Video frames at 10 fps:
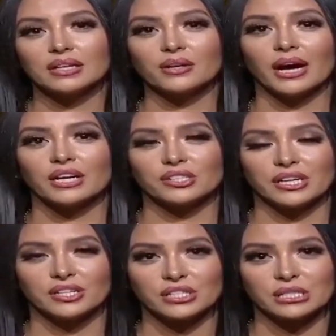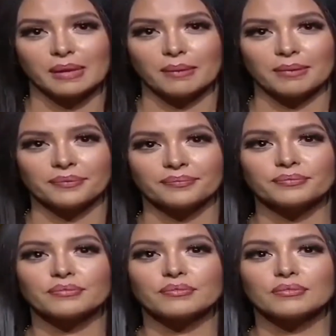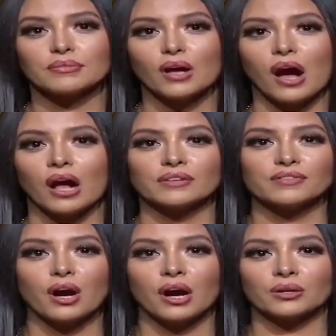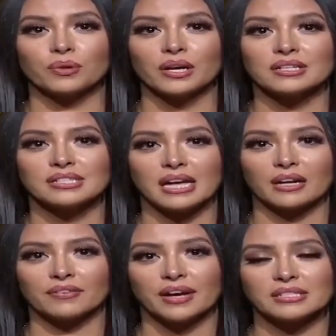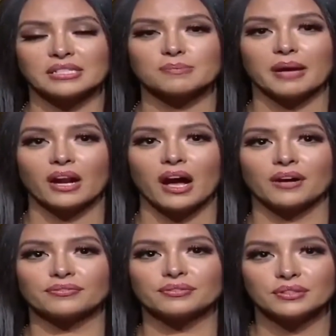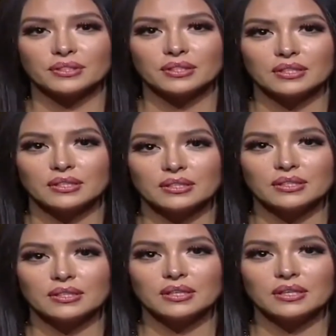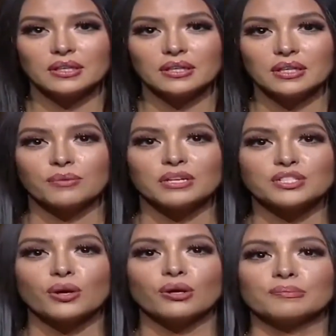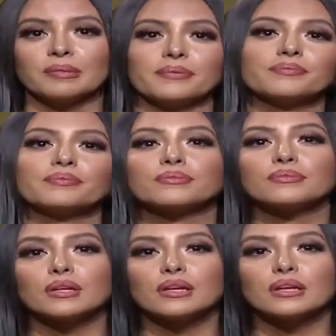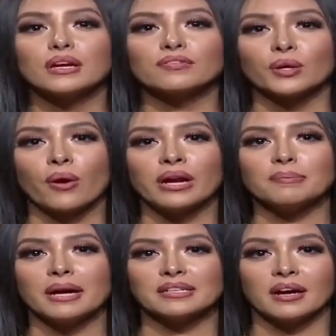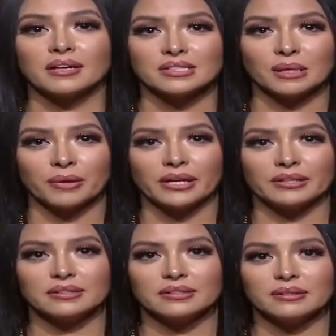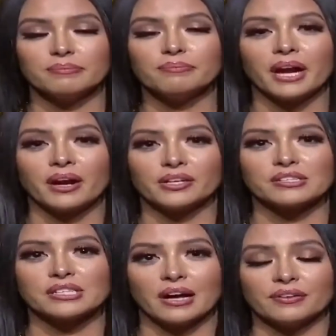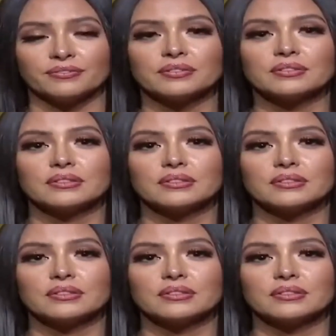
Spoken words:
Congratulations, baby. All of your hard work and sacrifices paid off. You once told me, if you're going to bet on someone, bet on yourself.